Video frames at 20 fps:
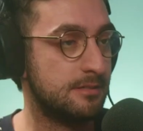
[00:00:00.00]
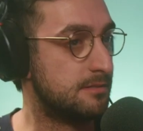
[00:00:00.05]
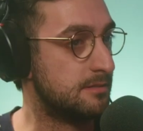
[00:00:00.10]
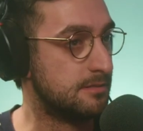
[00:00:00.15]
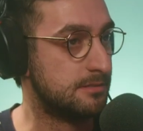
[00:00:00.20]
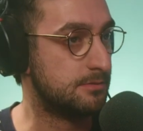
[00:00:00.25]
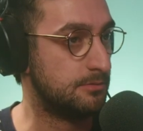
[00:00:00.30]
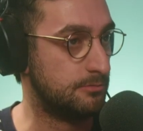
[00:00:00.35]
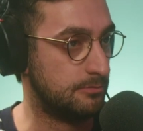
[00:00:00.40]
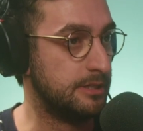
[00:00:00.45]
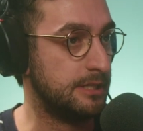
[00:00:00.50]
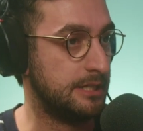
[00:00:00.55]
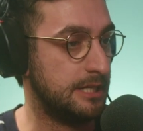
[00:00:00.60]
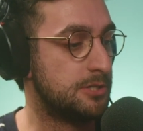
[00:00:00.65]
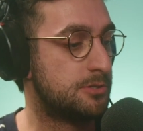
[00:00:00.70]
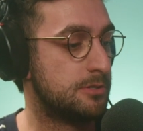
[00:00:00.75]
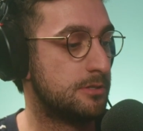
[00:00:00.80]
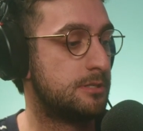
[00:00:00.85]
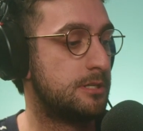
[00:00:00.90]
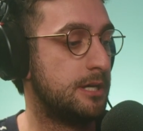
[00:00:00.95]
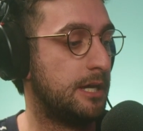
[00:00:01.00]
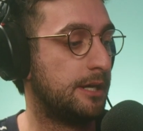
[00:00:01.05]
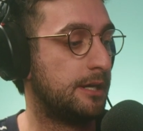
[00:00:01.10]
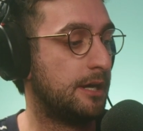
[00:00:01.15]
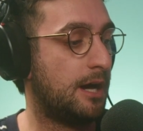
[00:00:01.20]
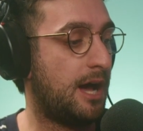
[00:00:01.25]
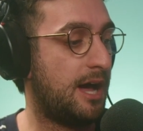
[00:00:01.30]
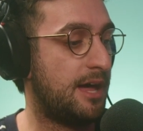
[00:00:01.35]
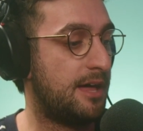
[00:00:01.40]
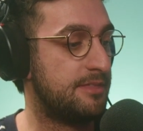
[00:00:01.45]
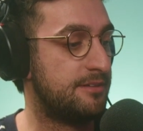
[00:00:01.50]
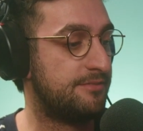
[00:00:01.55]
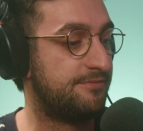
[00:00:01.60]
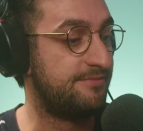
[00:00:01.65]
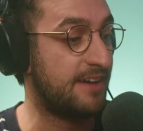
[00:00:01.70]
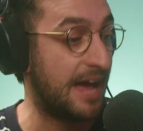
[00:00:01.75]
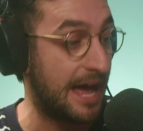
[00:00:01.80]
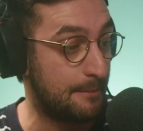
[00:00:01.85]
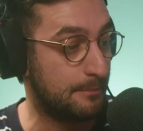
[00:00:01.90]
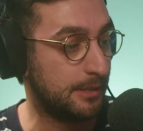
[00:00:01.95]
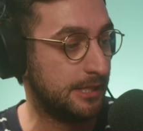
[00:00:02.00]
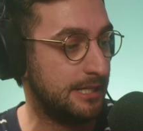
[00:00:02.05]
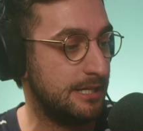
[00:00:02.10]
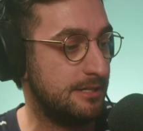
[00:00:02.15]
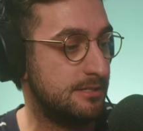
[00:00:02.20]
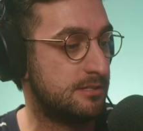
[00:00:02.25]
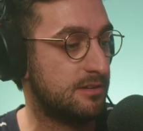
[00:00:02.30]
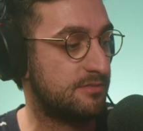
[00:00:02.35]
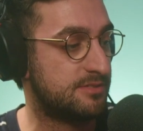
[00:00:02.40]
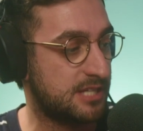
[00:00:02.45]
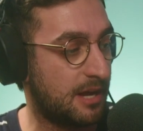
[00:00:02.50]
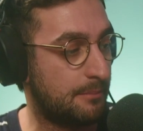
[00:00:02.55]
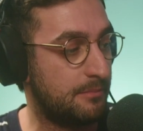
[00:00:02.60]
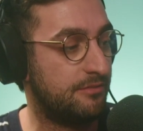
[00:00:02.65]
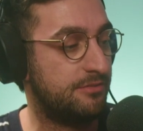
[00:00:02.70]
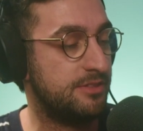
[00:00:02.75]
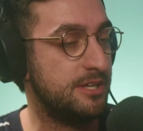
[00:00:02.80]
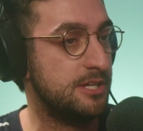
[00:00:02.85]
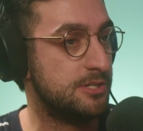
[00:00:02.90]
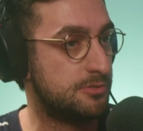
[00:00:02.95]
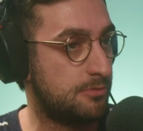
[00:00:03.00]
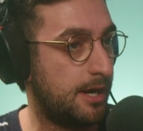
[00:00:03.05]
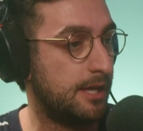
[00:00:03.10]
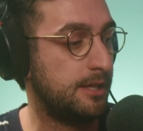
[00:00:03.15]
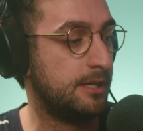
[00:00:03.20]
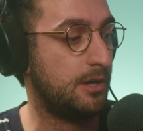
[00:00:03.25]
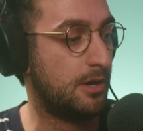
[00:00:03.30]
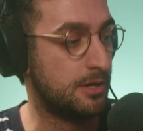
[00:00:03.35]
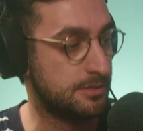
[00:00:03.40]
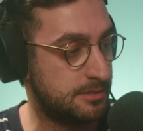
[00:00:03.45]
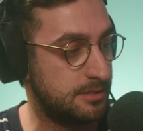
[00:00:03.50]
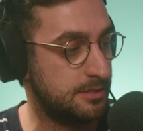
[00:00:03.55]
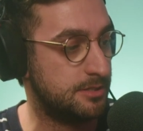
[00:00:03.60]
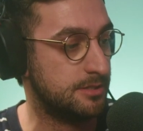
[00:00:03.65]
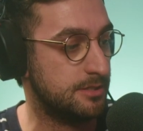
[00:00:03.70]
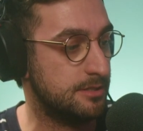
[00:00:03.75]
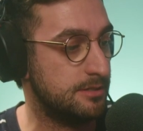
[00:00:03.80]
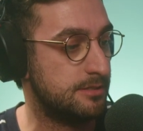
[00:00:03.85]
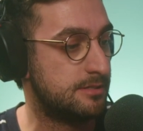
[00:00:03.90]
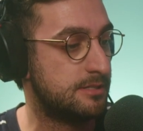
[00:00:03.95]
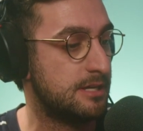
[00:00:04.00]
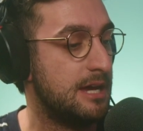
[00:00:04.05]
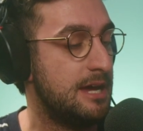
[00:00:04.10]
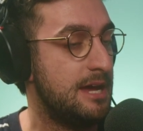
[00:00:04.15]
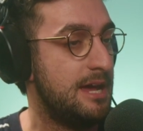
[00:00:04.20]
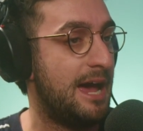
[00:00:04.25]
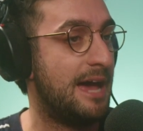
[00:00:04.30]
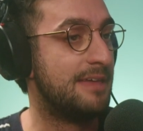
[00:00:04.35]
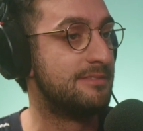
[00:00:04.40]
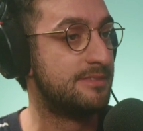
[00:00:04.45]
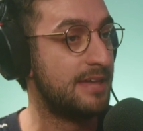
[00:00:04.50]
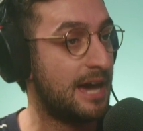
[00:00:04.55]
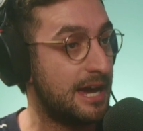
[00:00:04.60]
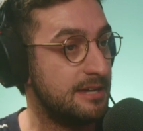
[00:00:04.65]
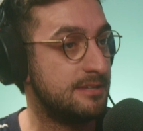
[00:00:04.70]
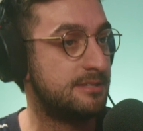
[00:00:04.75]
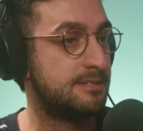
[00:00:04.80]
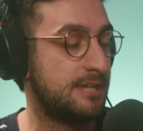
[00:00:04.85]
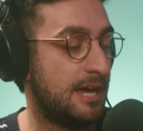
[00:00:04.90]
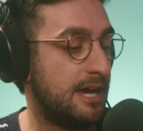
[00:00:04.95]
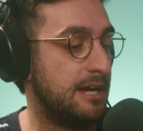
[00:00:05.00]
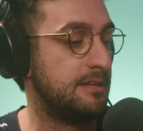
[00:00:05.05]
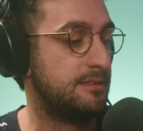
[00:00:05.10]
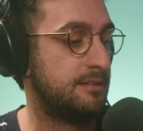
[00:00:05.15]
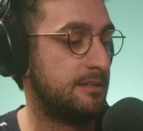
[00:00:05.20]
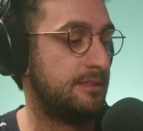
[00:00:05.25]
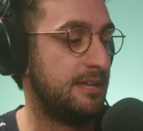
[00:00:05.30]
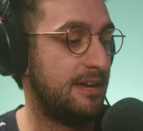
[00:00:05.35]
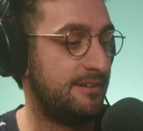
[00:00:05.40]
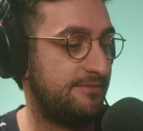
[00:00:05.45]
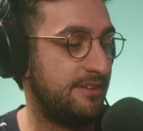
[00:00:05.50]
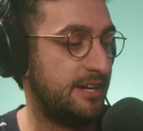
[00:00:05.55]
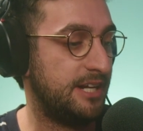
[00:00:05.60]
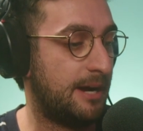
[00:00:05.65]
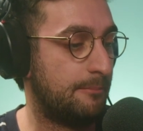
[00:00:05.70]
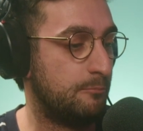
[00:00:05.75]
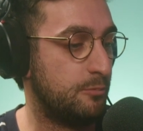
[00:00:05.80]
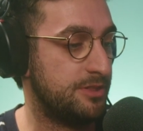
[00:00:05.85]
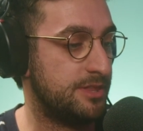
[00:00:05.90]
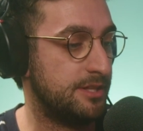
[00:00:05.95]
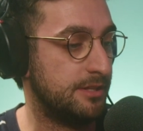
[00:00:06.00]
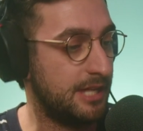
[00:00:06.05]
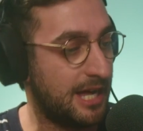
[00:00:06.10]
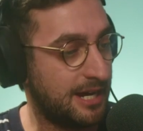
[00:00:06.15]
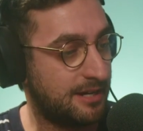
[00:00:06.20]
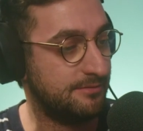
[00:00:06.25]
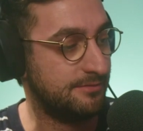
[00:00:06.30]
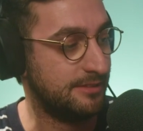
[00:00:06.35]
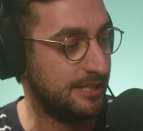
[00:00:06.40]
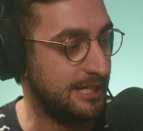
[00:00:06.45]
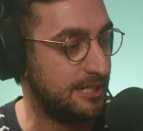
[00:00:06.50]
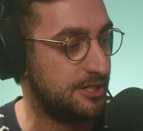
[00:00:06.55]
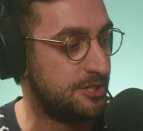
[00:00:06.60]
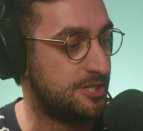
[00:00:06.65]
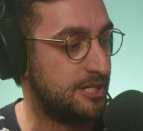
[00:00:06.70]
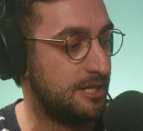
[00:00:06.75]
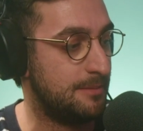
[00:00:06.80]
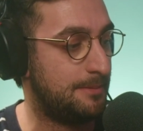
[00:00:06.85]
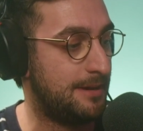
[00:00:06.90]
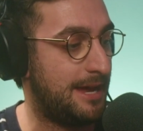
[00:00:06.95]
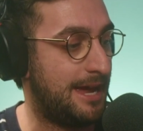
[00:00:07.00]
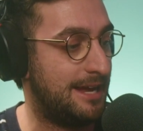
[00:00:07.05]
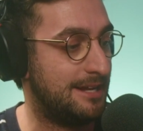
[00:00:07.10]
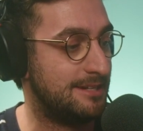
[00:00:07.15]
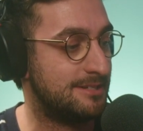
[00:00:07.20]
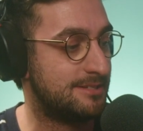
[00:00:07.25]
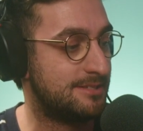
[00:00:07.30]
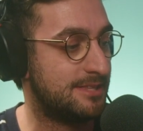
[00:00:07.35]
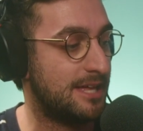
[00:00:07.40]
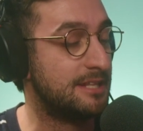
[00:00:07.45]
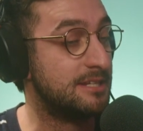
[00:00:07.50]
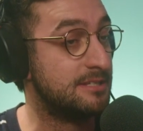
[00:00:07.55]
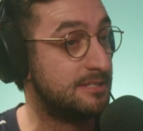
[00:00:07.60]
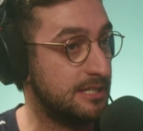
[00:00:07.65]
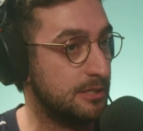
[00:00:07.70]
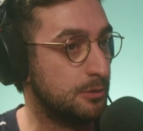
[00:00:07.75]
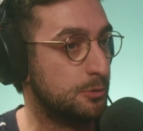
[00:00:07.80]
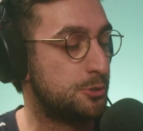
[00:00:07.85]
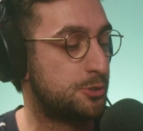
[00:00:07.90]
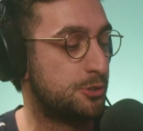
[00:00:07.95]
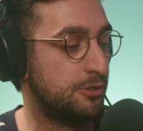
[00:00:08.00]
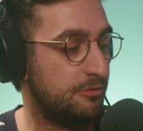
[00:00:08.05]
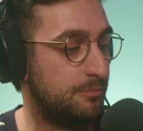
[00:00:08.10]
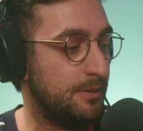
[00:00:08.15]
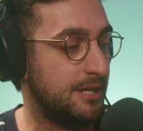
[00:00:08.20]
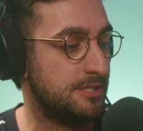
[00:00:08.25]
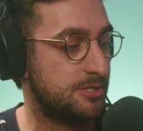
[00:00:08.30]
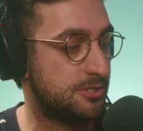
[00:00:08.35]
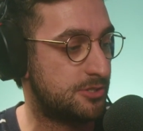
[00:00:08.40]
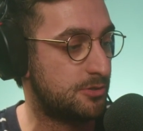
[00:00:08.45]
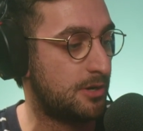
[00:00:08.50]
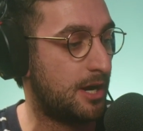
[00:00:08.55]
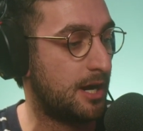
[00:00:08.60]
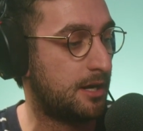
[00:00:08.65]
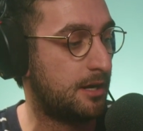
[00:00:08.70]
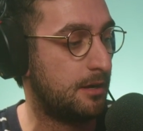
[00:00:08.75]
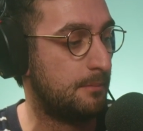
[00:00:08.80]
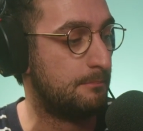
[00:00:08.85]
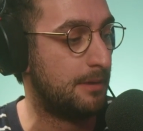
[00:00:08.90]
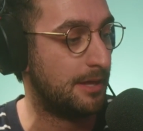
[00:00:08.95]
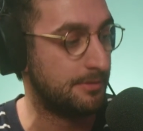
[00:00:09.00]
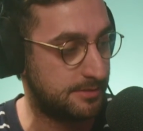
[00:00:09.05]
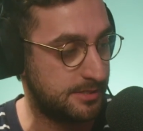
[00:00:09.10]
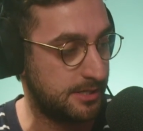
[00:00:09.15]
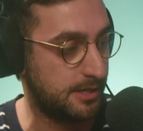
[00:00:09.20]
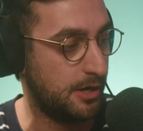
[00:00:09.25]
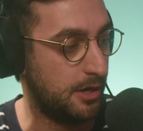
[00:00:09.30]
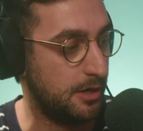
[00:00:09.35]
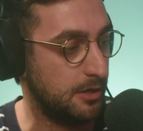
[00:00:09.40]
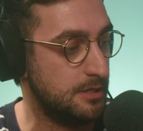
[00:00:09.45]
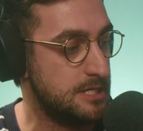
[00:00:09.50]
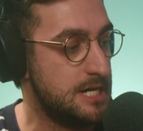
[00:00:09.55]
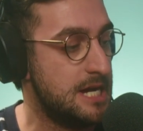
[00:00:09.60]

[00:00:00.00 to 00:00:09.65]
is really interesting, are the families of some of the Israeli hostages, and they say that they're fed up with the lack of leadership and that a deal should have been struck months ago.